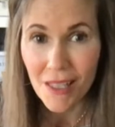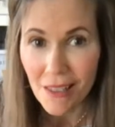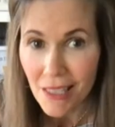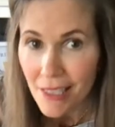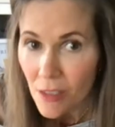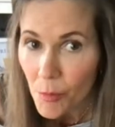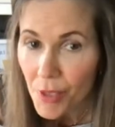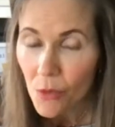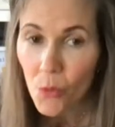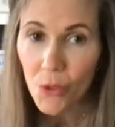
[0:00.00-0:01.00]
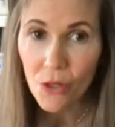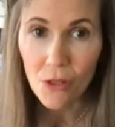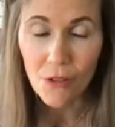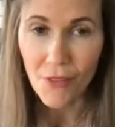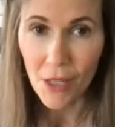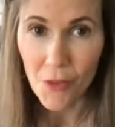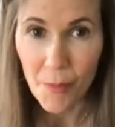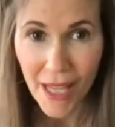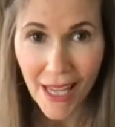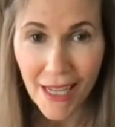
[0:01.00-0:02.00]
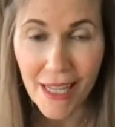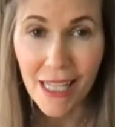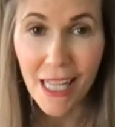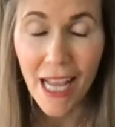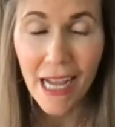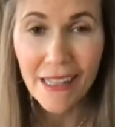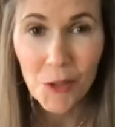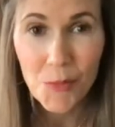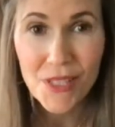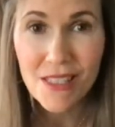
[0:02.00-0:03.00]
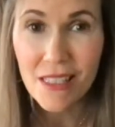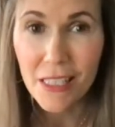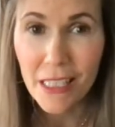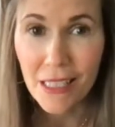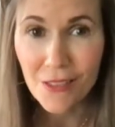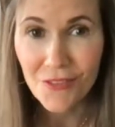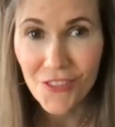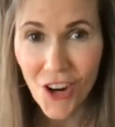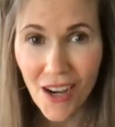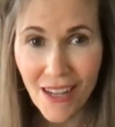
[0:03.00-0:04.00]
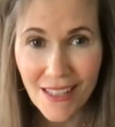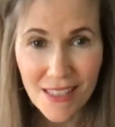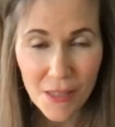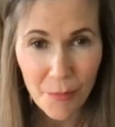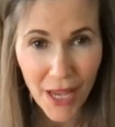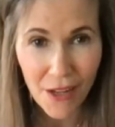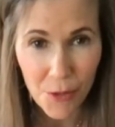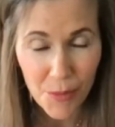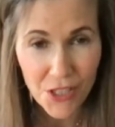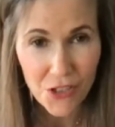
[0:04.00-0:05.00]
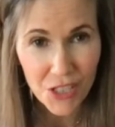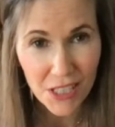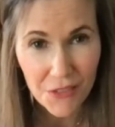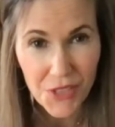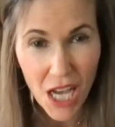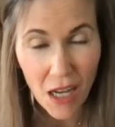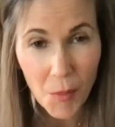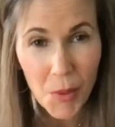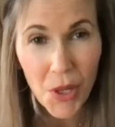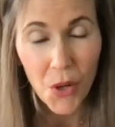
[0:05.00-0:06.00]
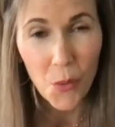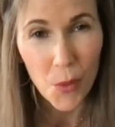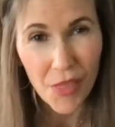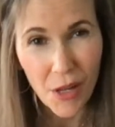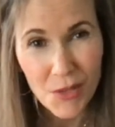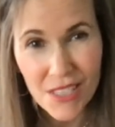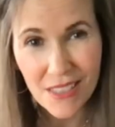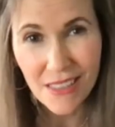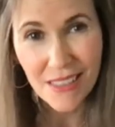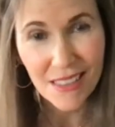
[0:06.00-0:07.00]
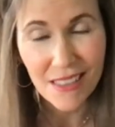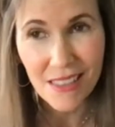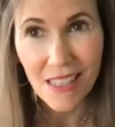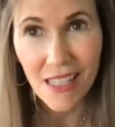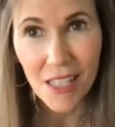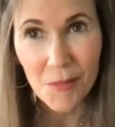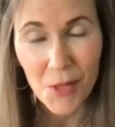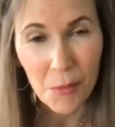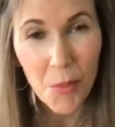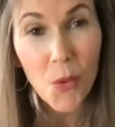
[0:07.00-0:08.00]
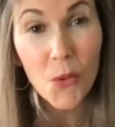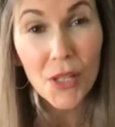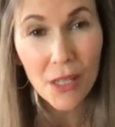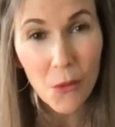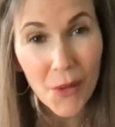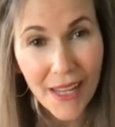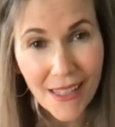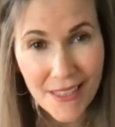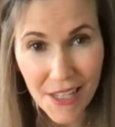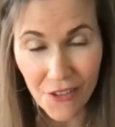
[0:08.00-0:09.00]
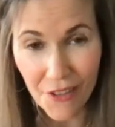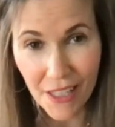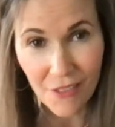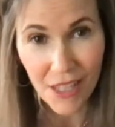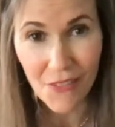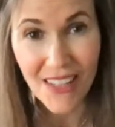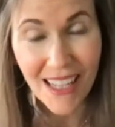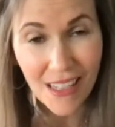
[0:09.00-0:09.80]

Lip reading: a little bit of oil around the pan. It helps the fries, the batter mixture to lift up without like pulling away and tearing around the